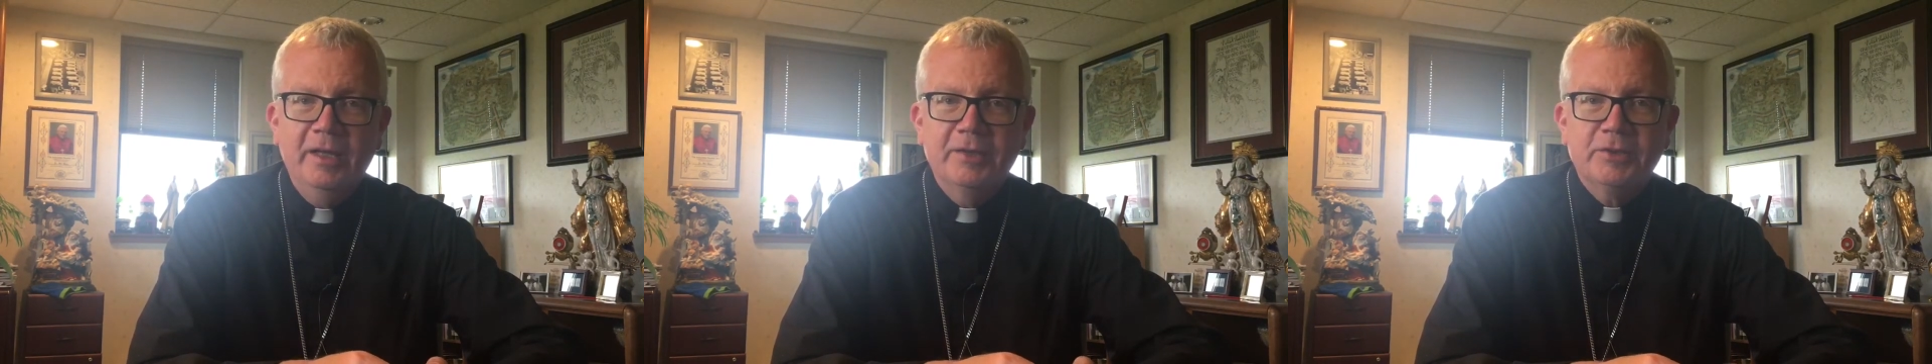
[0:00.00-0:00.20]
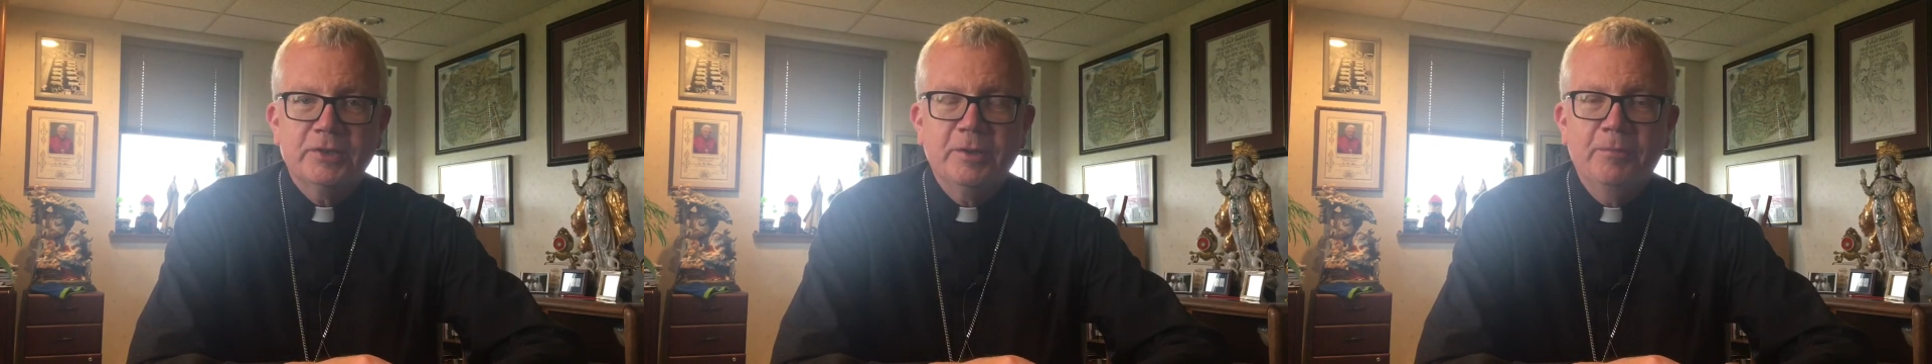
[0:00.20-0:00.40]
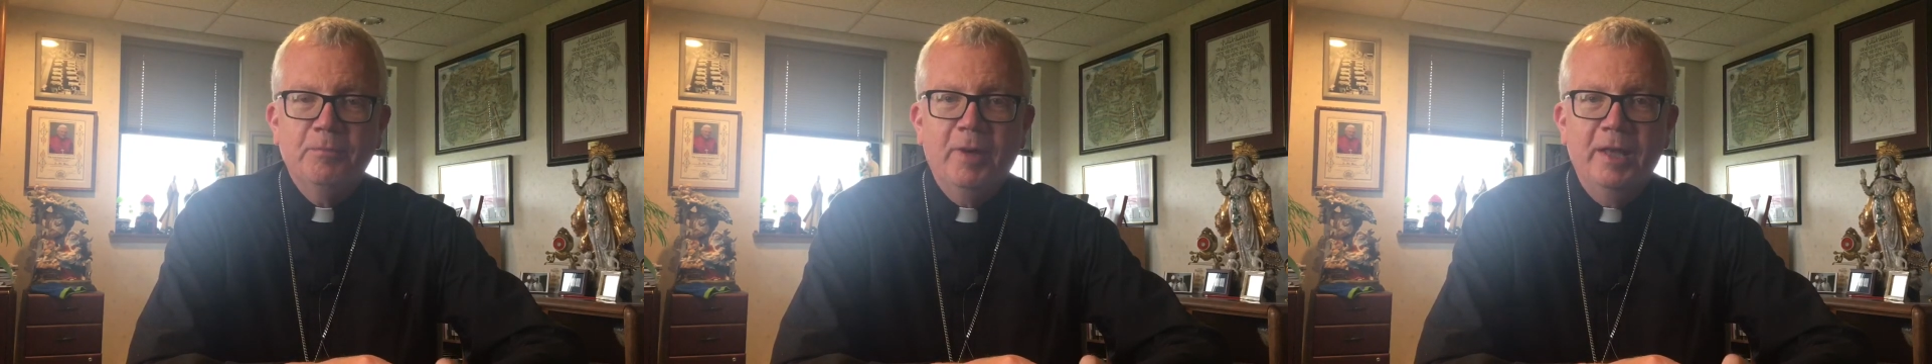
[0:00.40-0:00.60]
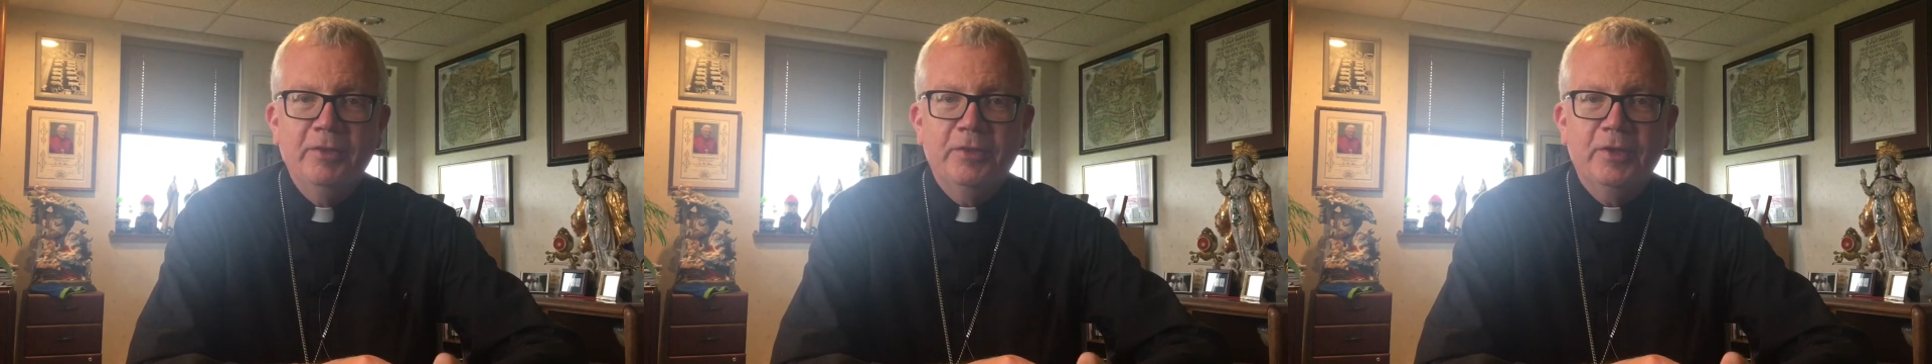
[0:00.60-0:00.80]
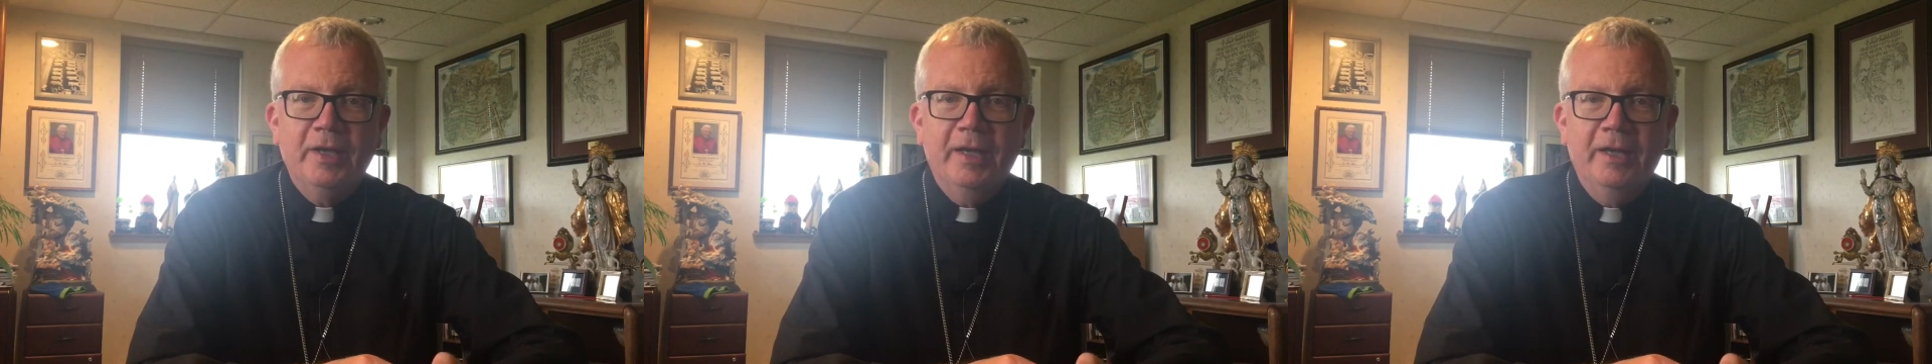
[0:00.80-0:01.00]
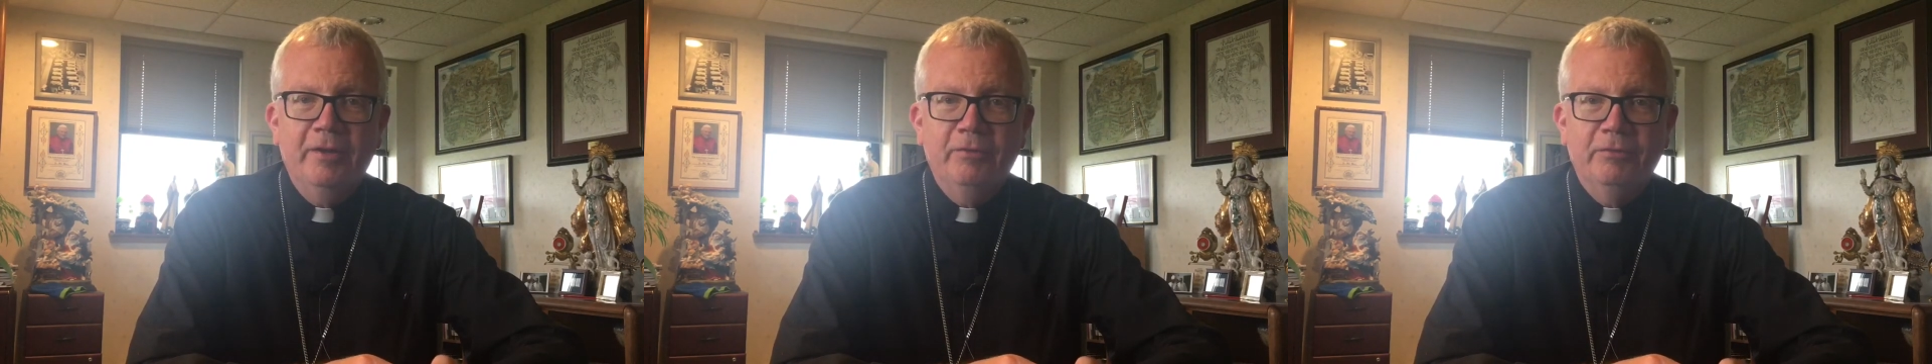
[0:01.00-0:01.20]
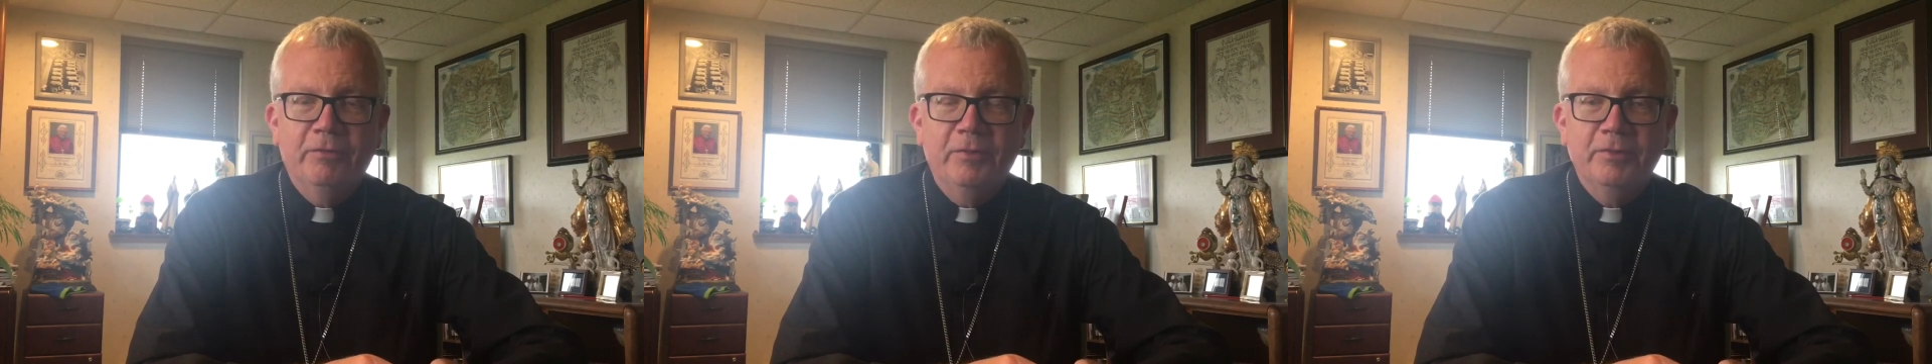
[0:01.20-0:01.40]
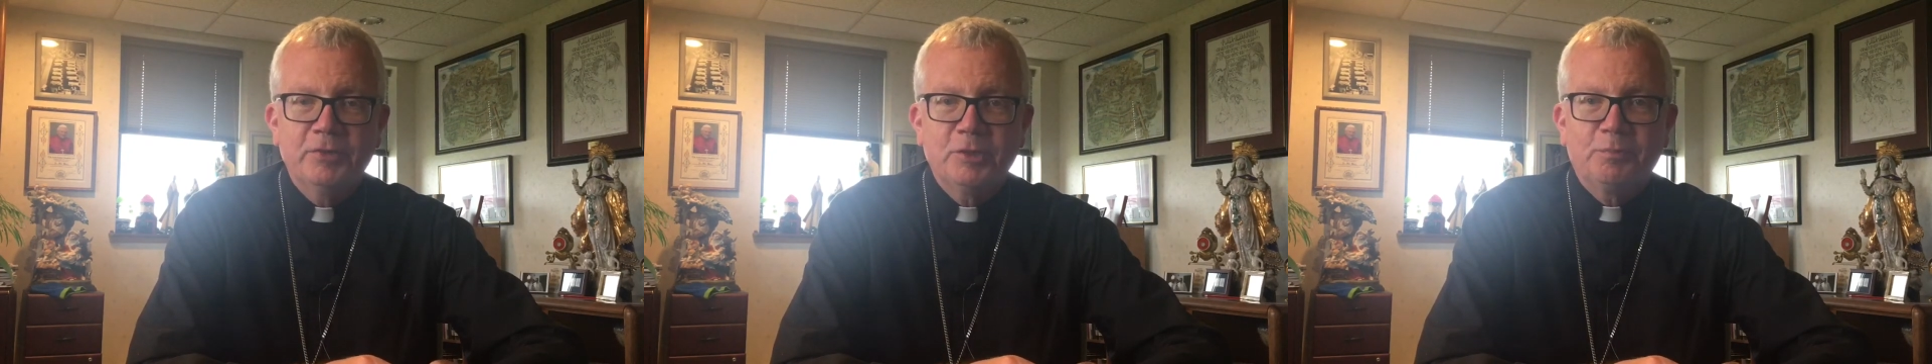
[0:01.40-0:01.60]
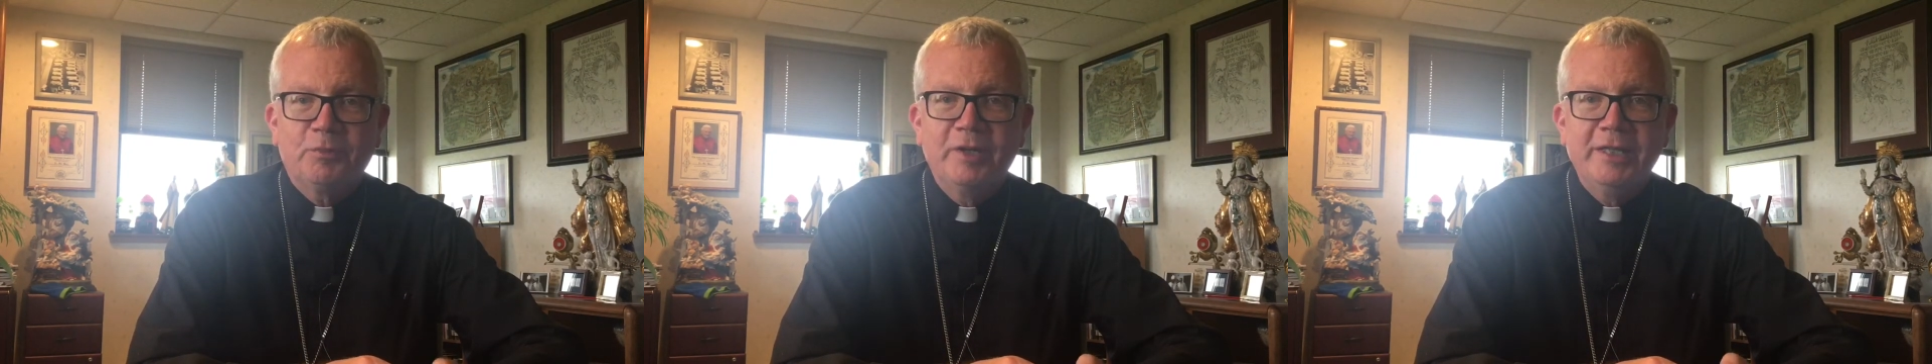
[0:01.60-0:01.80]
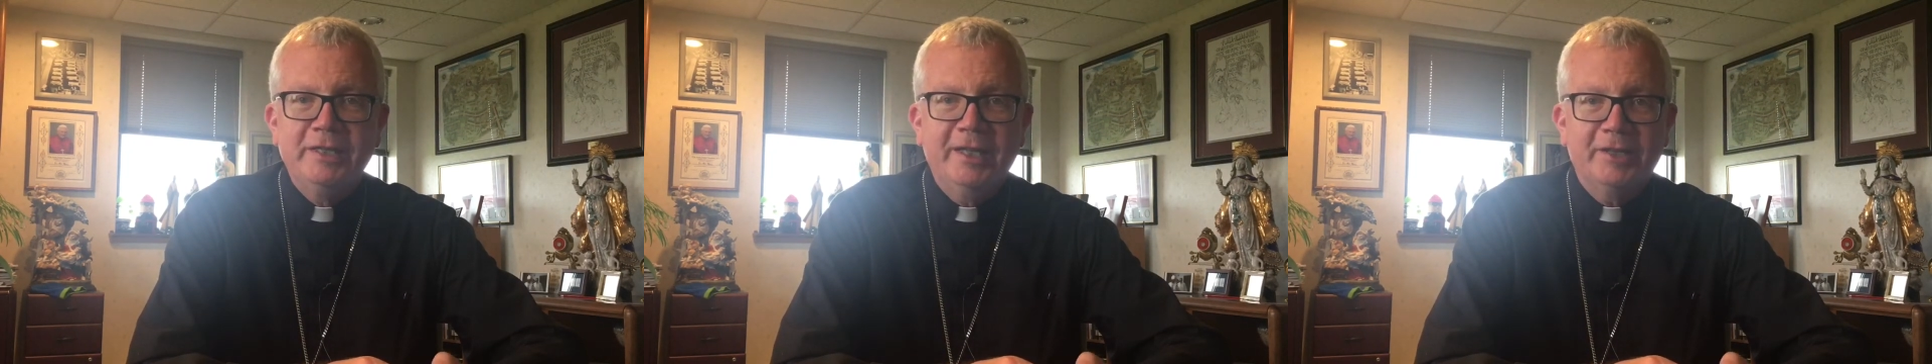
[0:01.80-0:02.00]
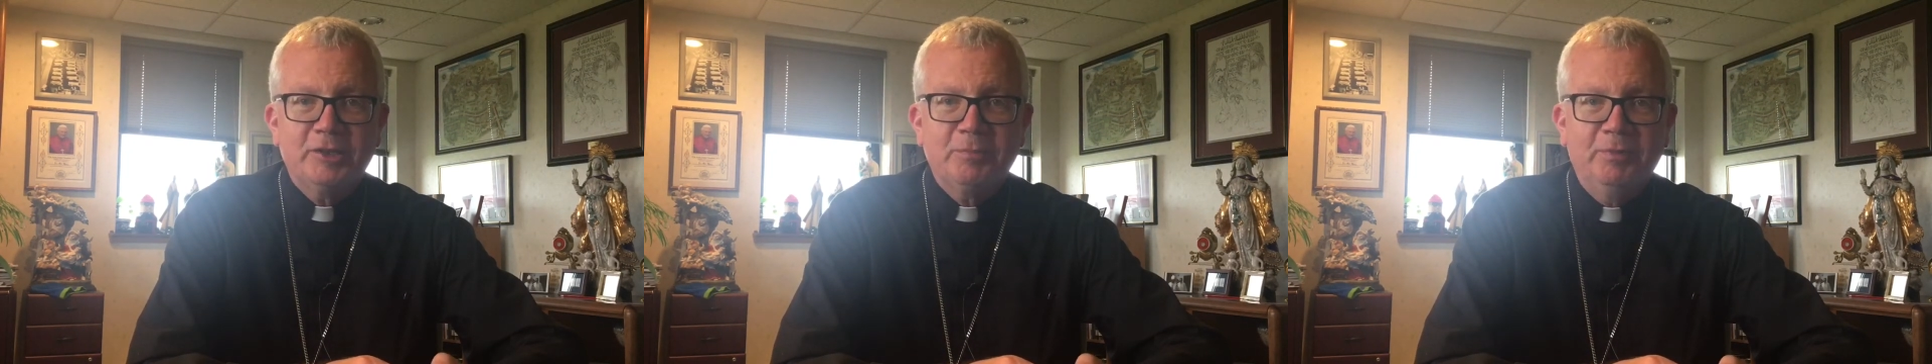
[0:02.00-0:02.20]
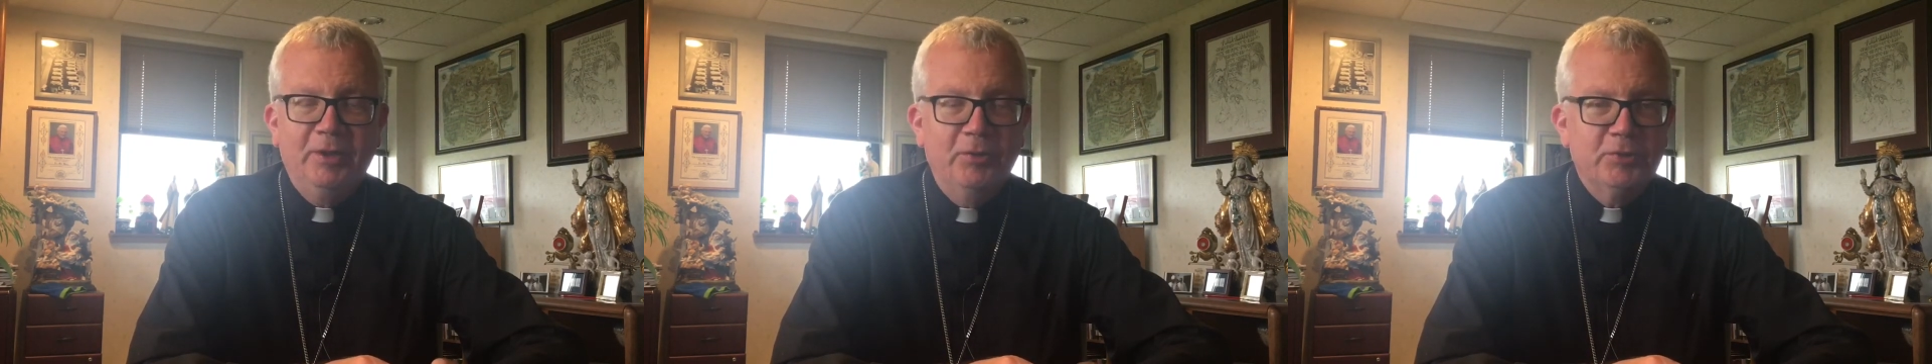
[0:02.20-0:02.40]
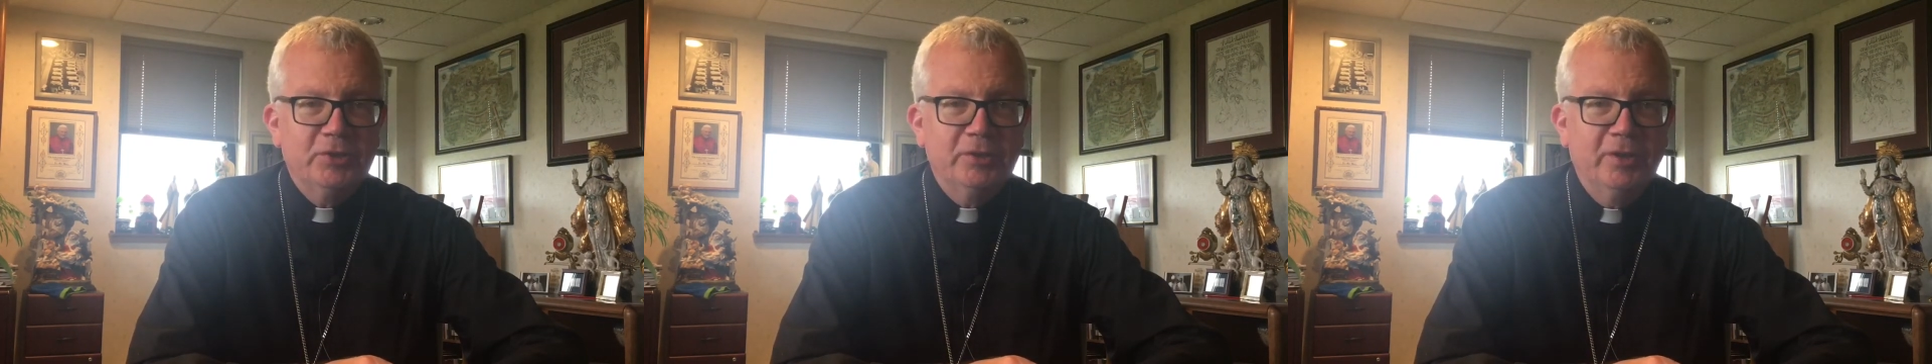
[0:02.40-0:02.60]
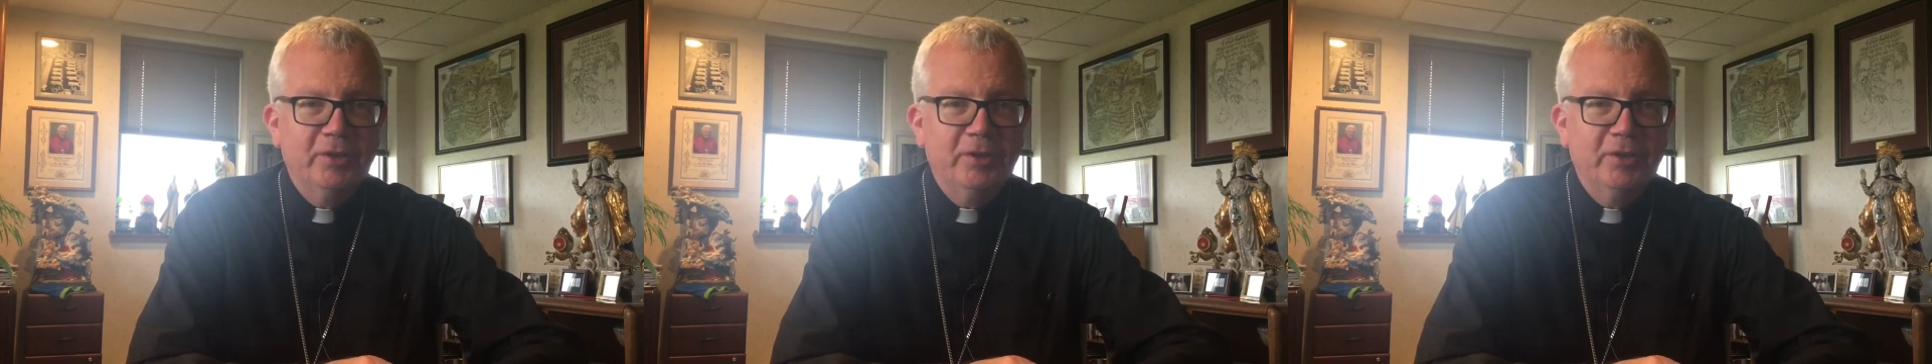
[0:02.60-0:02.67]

It's a month of spring explosion,